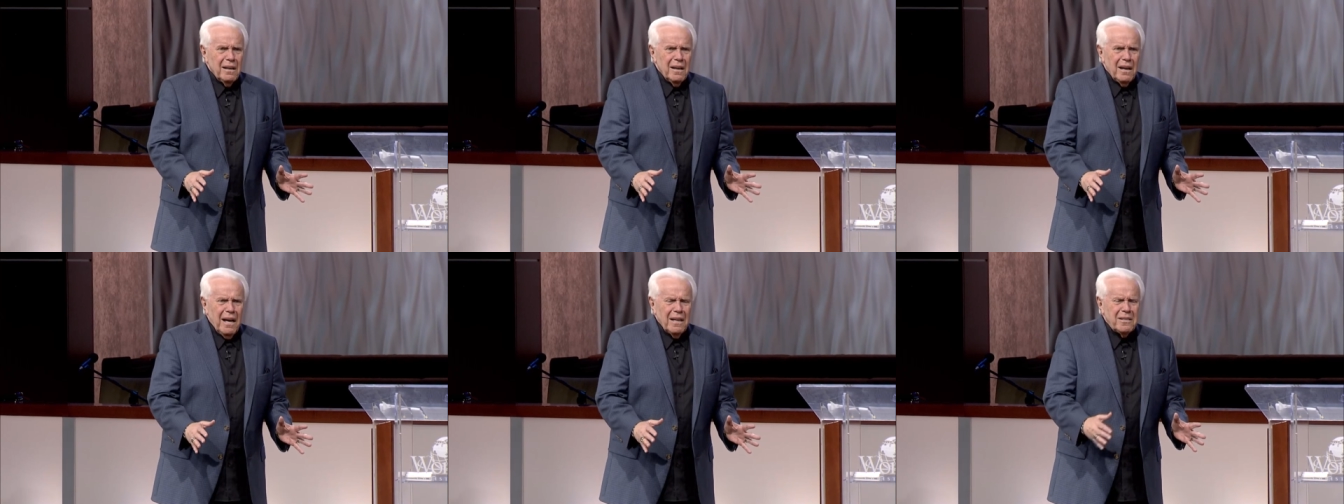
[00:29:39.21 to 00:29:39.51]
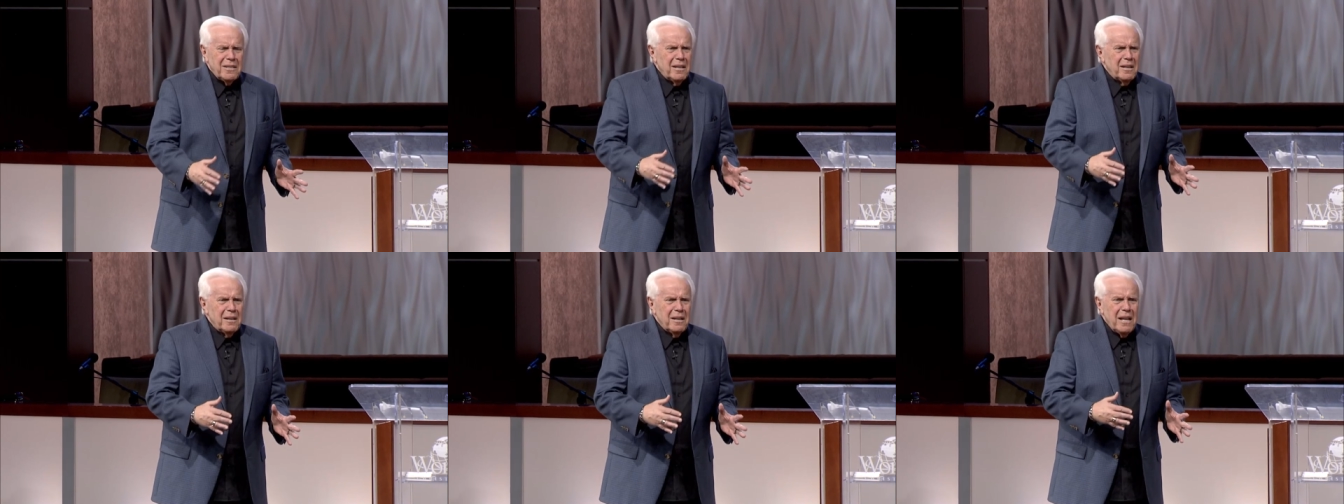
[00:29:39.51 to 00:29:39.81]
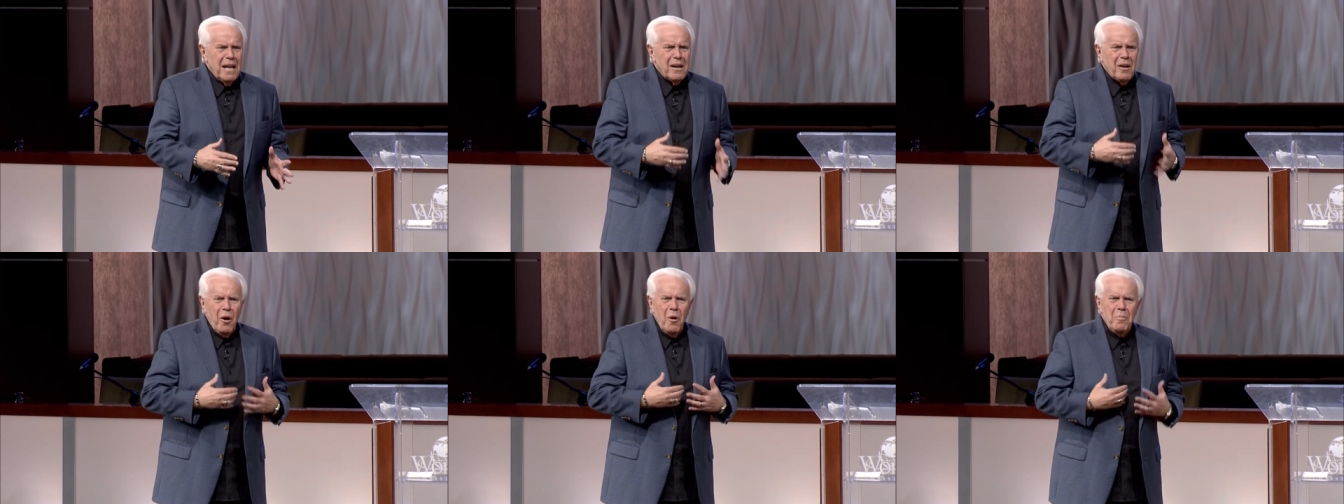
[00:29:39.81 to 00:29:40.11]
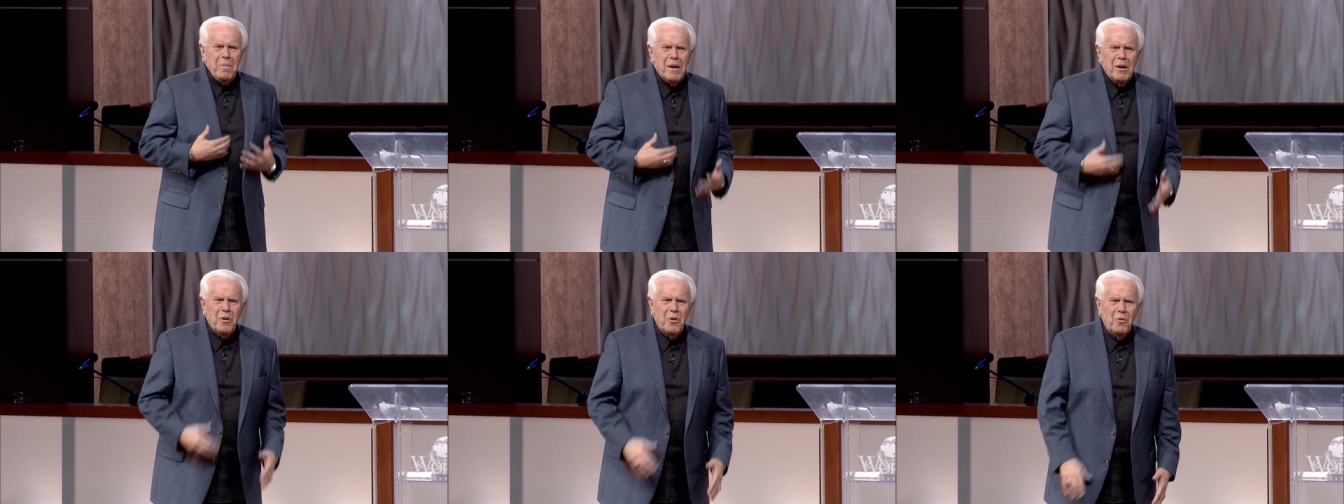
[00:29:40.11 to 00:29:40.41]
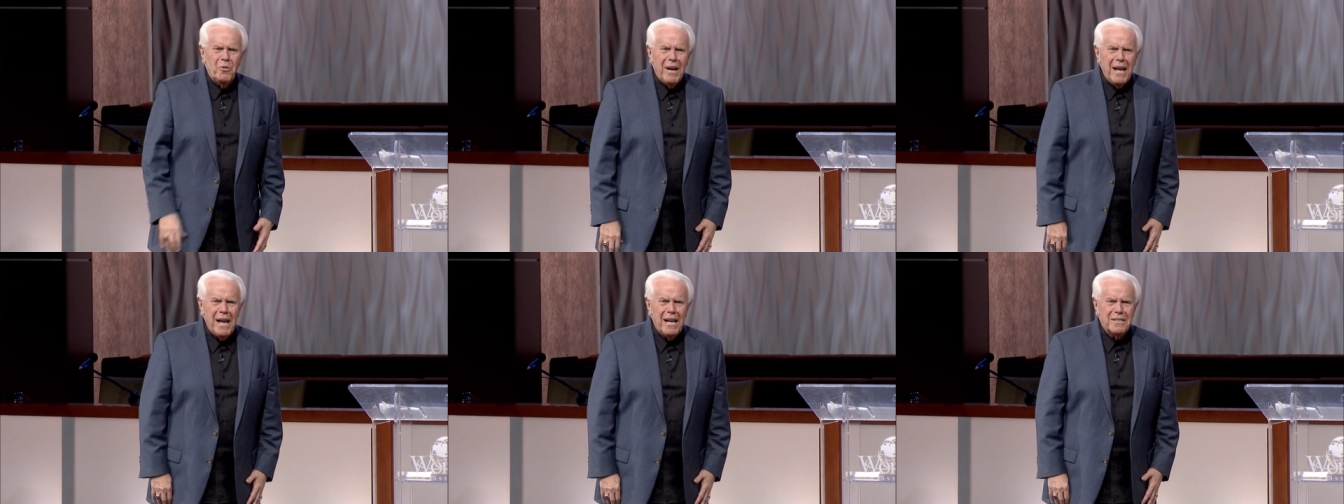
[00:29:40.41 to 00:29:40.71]
I said, they call me a
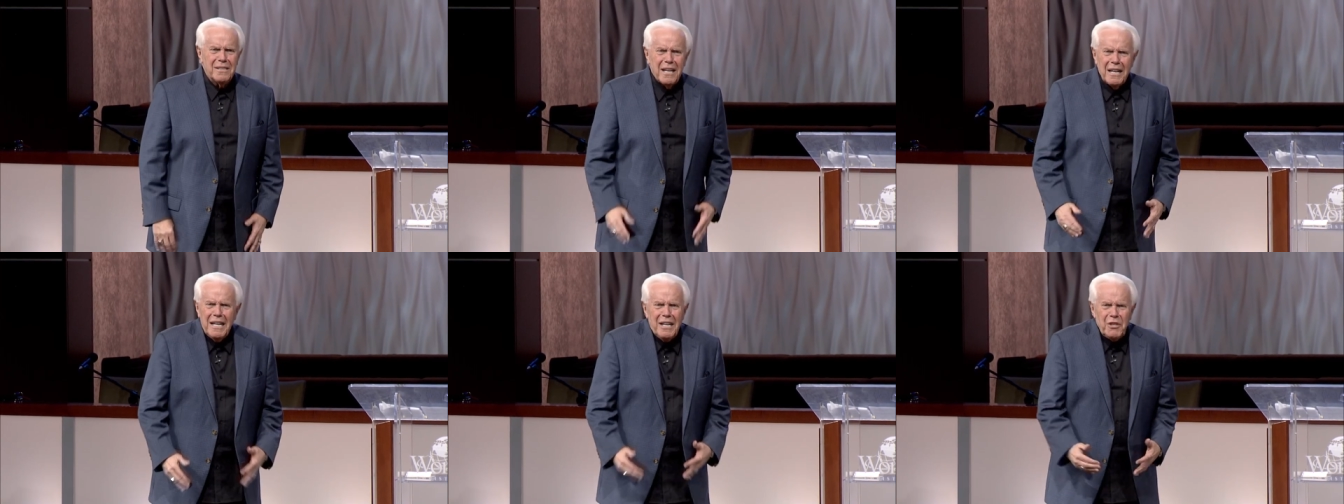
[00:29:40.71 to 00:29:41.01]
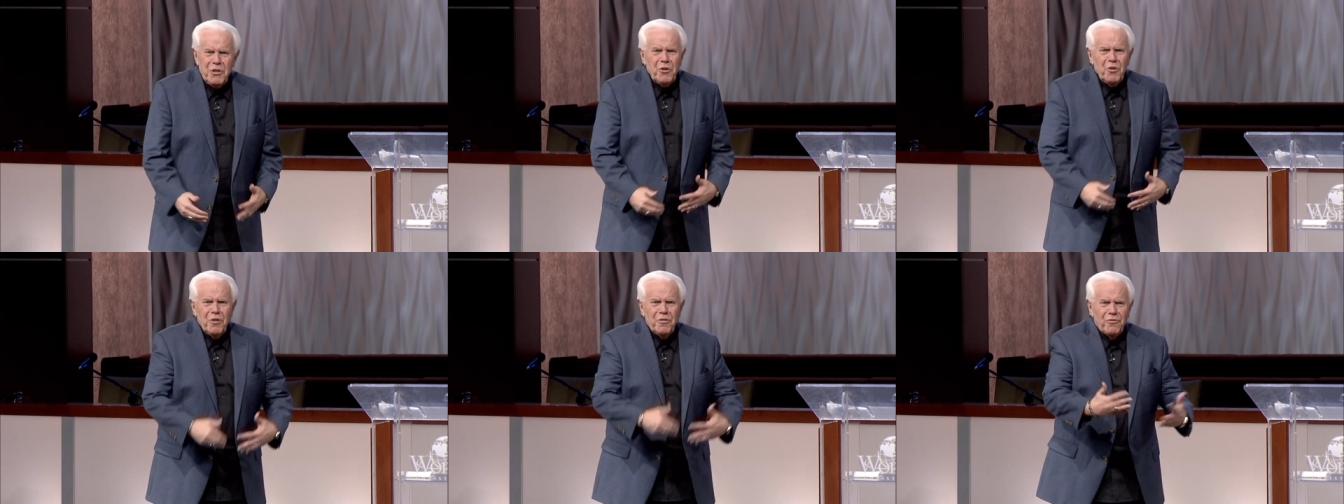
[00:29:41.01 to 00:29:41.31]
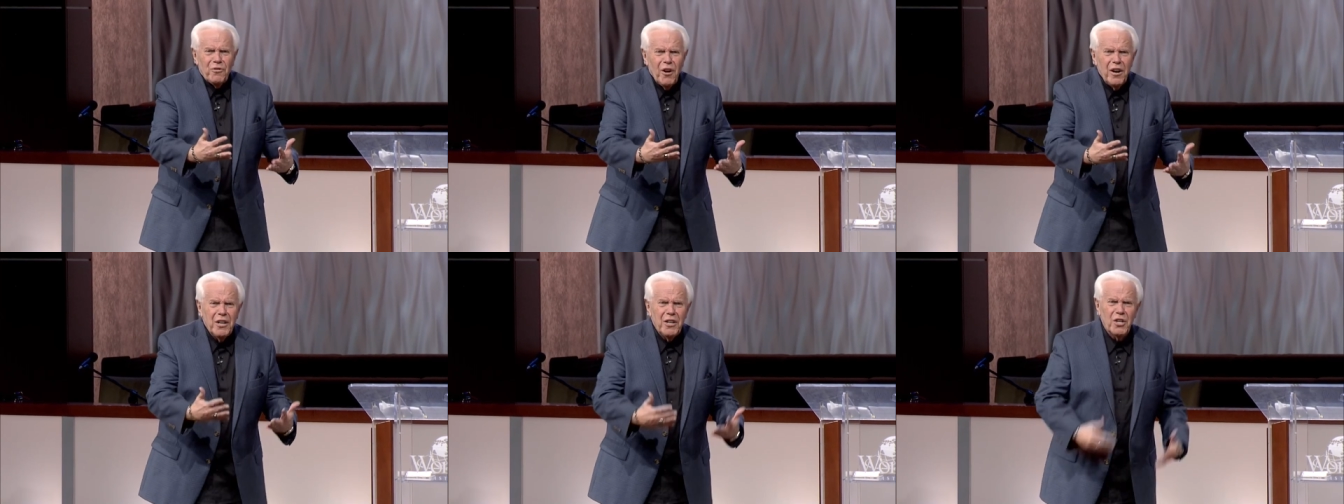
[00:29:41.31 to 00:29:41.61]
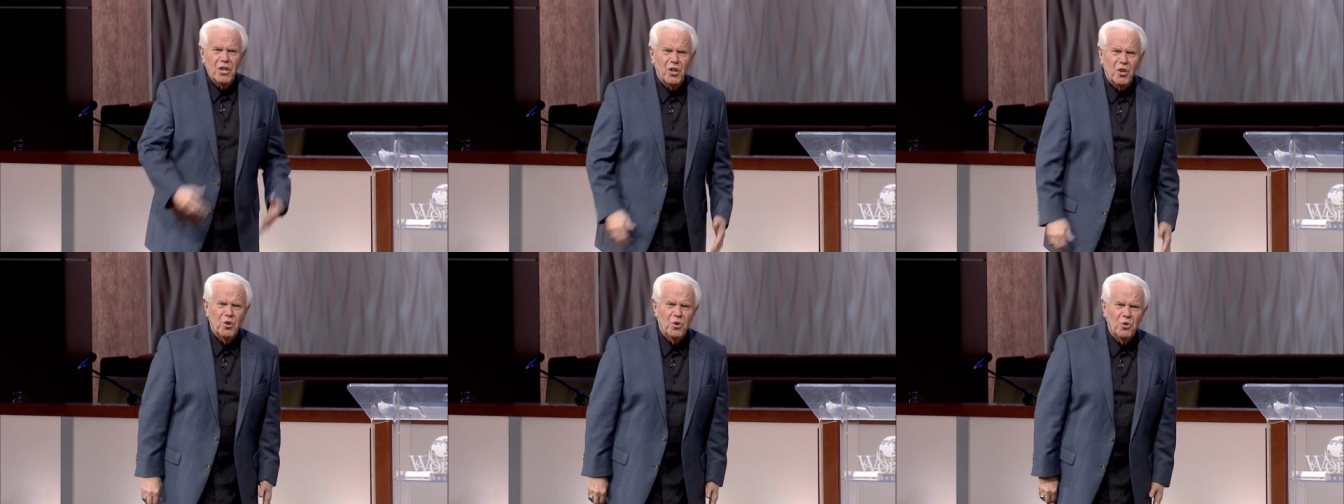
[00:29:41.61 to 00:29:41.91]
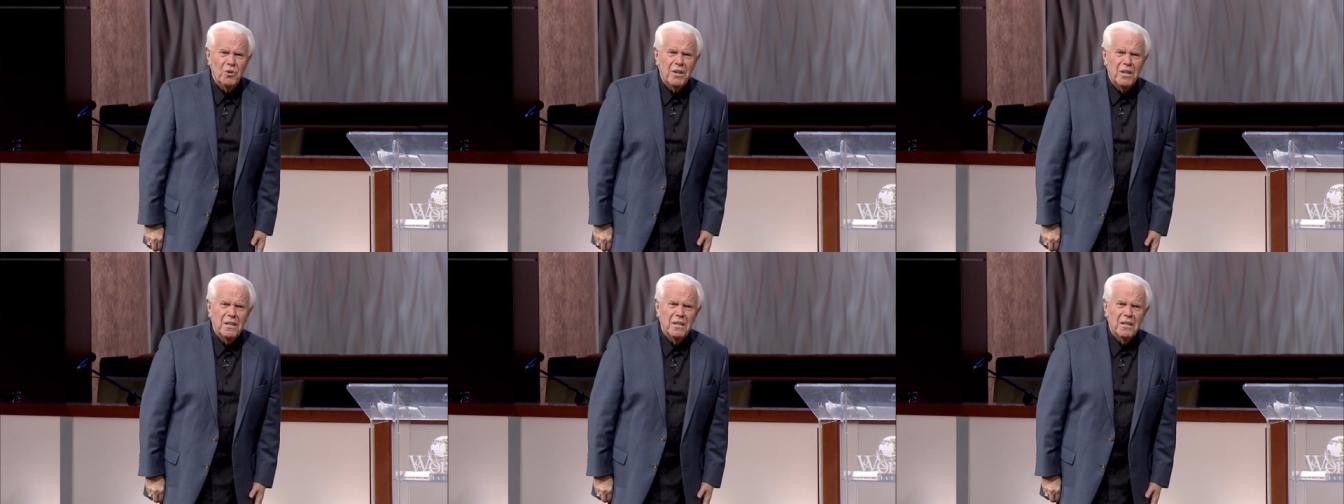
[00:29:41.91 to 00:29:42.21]
coon ass. At least you're the front of the coon.